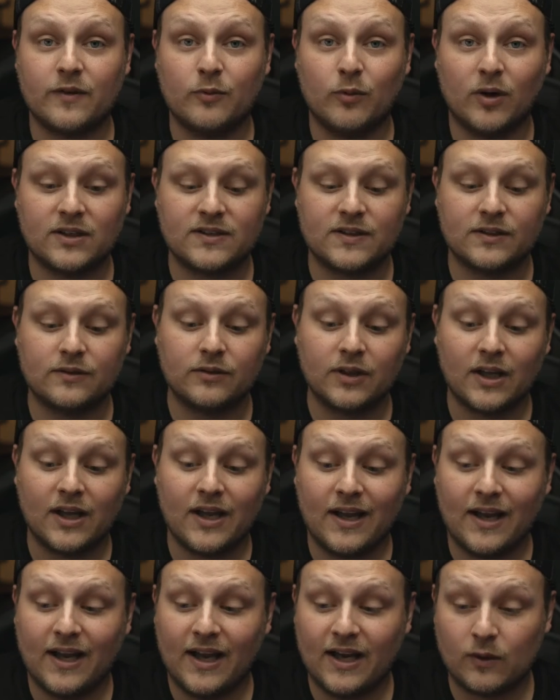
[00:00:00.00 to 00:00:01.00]
if you want to.
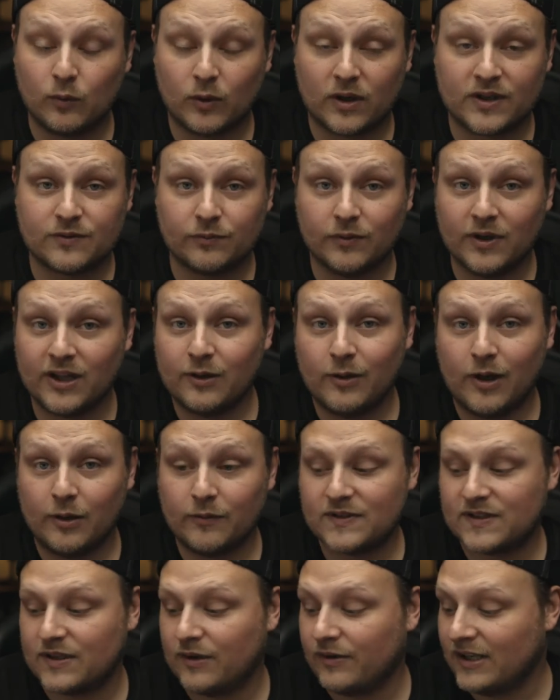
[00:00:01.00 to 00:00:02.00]
And it works really well
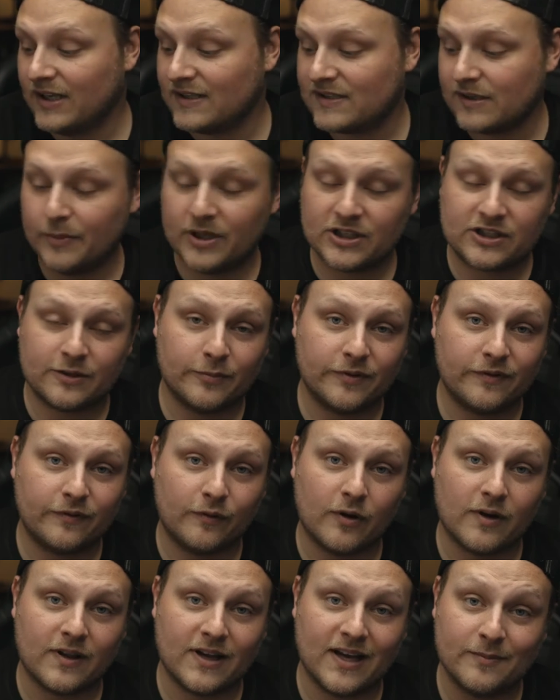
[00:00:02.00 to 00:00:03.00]
with Sony. As I mentioned
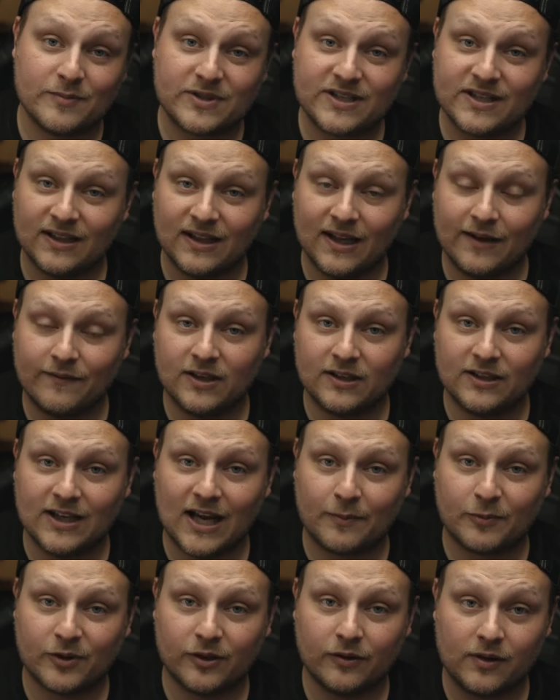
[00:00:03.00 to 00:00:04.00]
before, the MC11
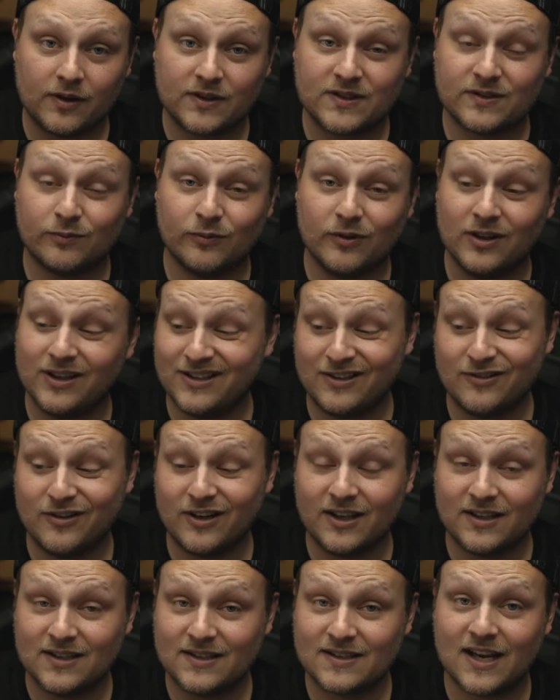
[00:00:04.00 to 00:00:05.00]
adapter looks really
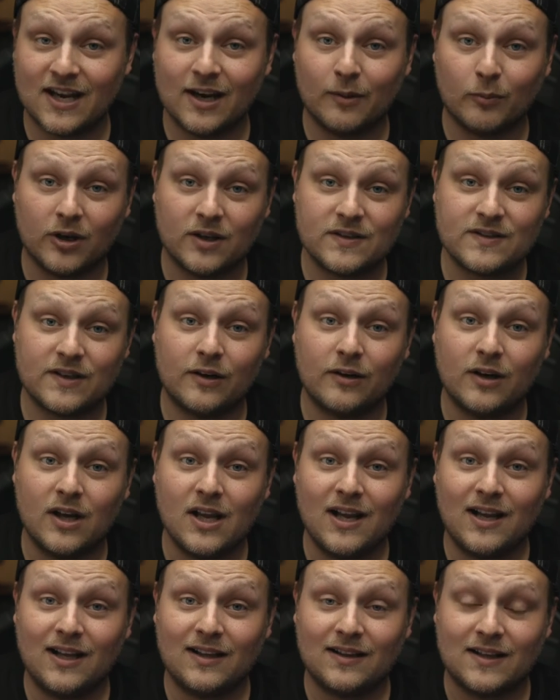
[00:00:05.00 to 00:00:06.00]
good on this camera. So
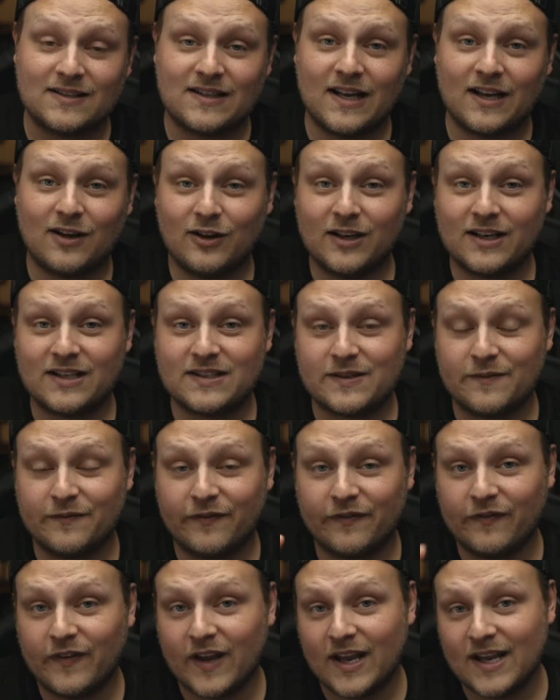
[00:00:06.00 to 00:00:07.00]
let's take a look at some
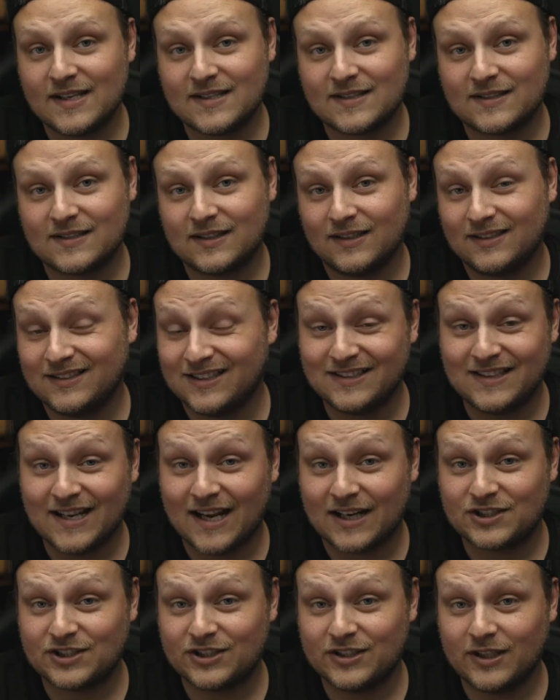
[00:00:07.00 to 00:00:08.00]
face
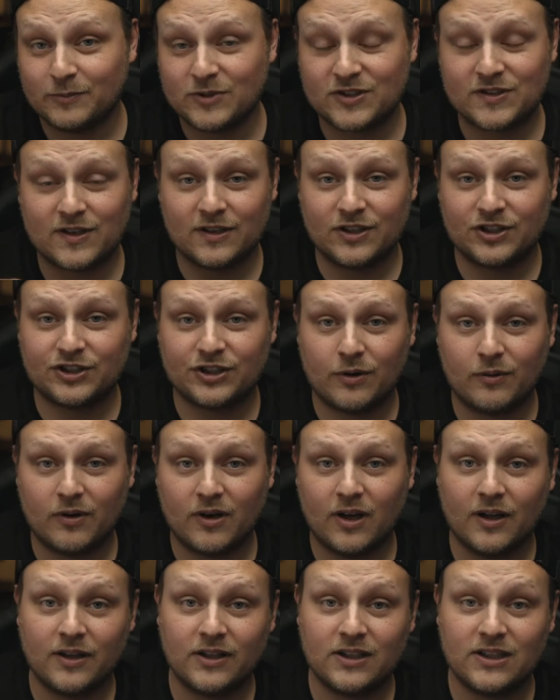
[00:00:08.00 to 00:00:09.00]
detection. I'm just gonna show
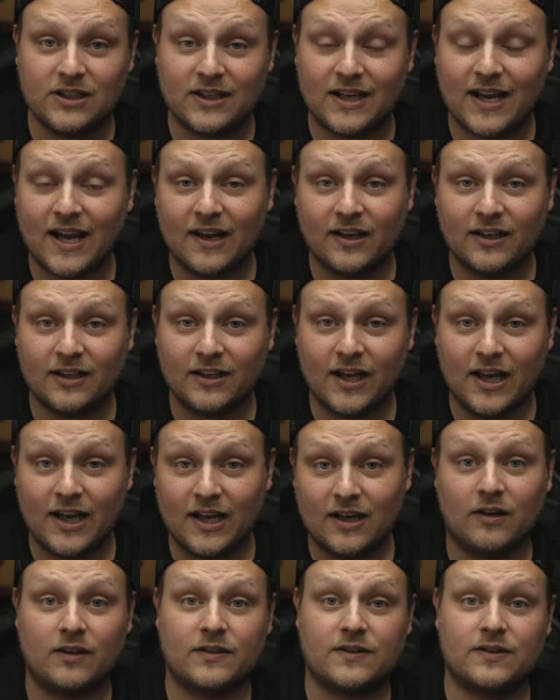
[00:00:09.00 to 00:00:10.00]
it on the Canon
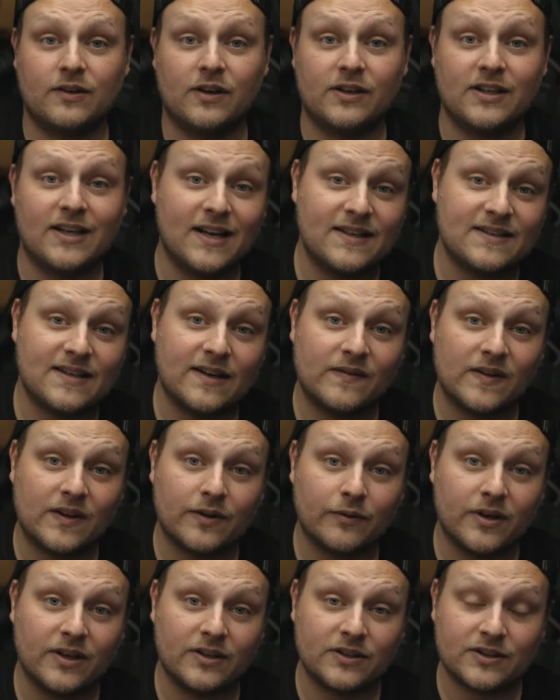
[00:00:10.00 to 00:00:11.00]
and also on the
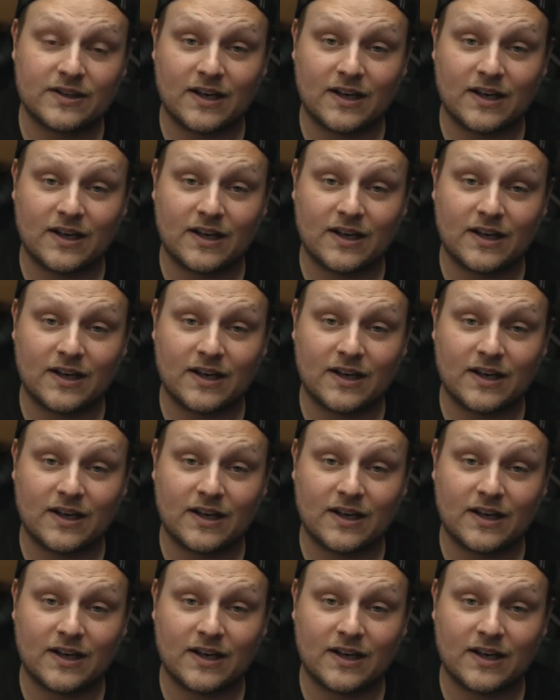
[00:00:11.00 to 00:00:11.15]
A7 III and